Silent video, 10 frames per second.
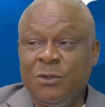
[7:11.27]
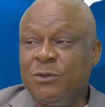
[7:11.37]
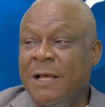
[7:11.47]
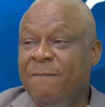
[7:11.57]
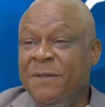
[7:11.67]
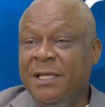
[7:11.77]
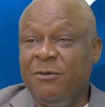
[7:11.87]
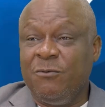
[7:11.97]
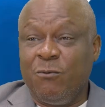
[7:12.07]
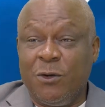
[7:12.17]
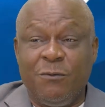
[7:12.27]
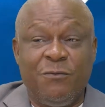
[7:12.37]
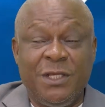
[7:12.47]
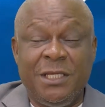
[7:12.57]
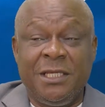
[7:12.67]
which would have been one
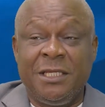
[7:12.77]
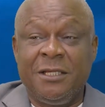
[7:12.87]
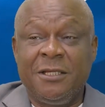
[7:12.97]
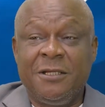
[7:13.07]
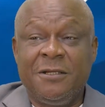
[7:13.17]
of the